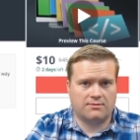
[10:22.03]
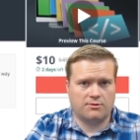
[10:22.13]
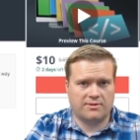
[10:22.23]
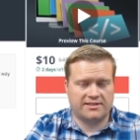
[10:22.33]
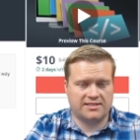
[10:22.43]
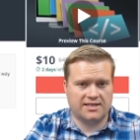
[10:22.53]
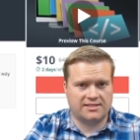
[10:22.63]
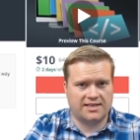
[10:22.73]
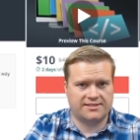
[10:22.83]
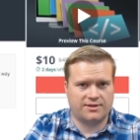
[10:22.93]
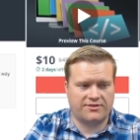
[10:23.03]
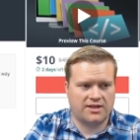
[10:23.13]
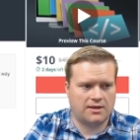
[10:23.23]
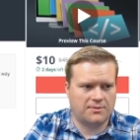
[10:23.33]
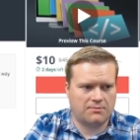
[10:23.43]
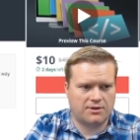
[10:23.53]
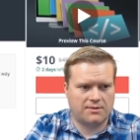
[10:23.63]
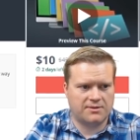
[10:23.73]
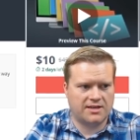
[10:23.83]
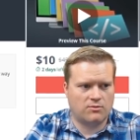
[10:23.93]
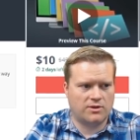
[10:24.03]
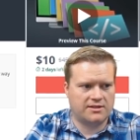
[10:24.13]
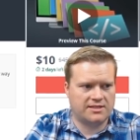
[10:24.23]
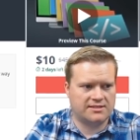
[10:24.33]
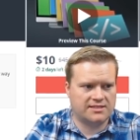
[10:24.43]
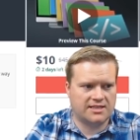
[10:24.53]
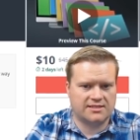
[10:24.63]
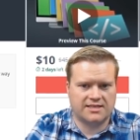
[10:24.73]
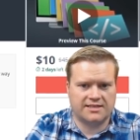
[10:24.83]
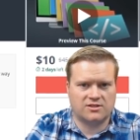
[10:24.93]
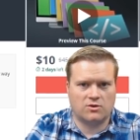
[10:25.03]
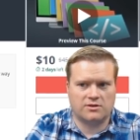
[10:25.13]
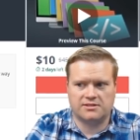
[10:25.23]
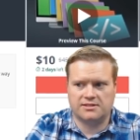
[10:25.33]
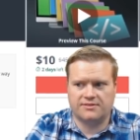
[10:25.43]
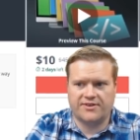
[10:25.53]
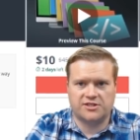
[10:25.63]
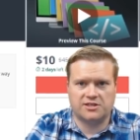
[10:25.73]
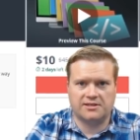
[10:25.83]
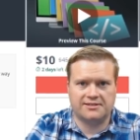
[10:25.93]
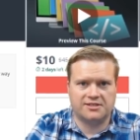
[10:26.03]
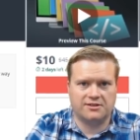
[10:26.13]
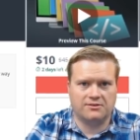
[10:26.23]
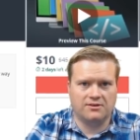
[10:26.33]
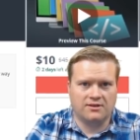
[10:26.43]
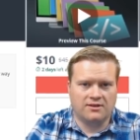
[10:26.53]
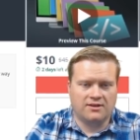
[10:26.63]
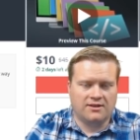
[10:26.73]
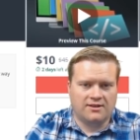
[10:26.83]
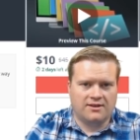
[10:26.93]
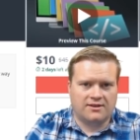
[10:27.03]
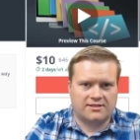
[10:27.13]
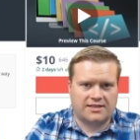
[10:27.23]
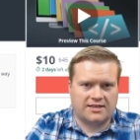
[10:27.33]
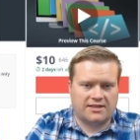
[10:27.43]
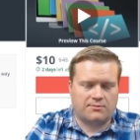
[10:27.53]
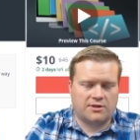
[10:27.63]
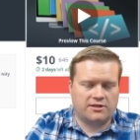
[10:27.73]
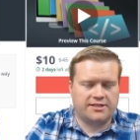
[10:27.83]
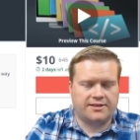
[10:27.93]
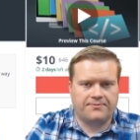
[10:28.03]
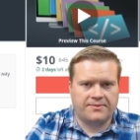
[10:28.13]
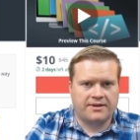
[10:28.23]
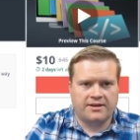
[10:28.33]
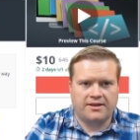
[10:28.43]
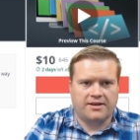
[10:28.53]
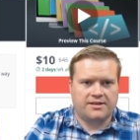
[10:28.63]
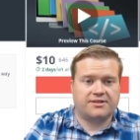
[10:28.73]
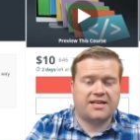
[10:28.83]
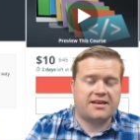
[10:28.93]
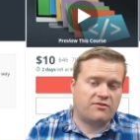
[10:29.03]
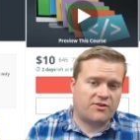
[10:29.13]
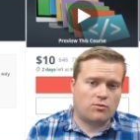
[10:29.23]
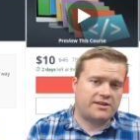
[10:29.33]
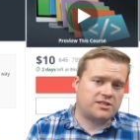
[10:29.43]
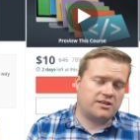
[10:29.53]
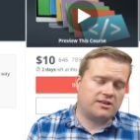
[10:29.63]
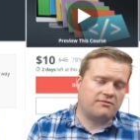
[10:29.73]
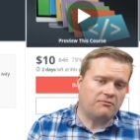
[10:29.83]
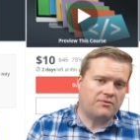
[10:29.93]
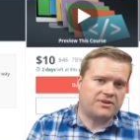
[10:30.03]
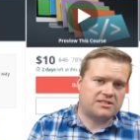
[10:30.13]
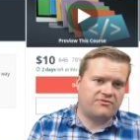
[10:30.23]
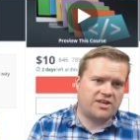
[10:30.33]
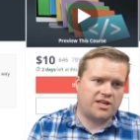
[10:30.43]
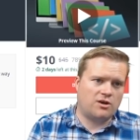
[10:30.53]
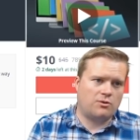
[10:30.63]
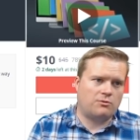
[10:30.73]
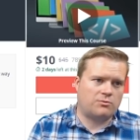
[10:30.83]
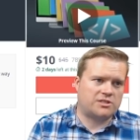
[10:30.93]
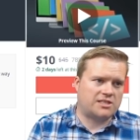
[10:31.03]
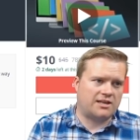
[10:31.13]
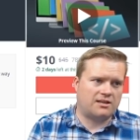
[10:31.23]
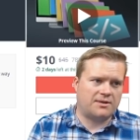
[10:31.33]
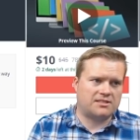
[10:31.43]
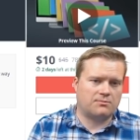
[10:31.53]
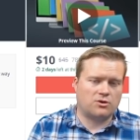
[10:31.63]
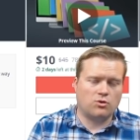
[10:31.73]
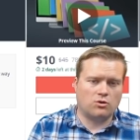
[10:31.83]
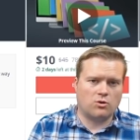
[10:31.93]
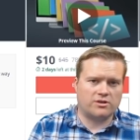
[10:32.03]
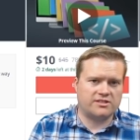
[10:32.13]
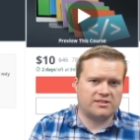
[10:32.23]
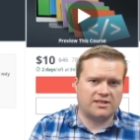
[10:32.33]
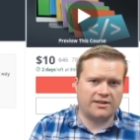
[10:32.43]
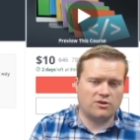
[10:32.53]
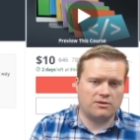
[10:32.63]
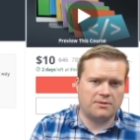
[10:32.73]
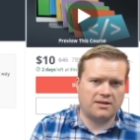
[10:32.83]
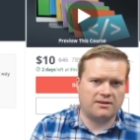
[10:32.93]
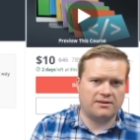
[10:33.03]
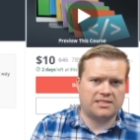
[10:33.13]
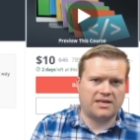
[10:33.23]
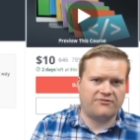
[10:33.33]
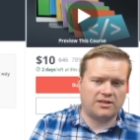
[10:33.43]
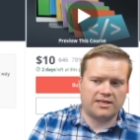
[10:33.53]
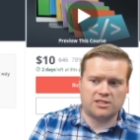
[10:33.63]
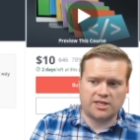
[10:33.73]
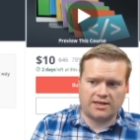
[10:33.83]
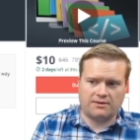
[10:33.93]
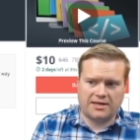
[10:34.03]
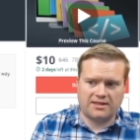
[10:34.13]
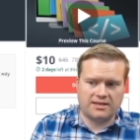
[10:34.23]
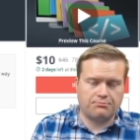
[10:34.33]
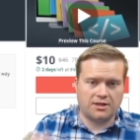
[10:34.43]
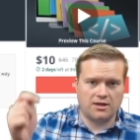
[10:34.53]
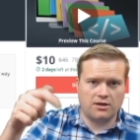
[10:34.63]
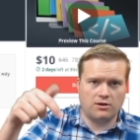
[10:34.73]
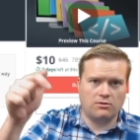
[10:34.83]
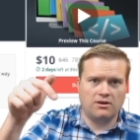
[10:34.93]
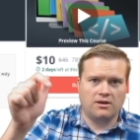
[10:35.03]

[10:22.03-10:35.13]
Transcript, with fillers: up on my CSS, so I think I'm going to probably get one of these CSS courses eventually too, because I think they'd be a good deal. So thank you for watching this video. We're just talking about some cool courses on Udemy. Definitely check out my link below.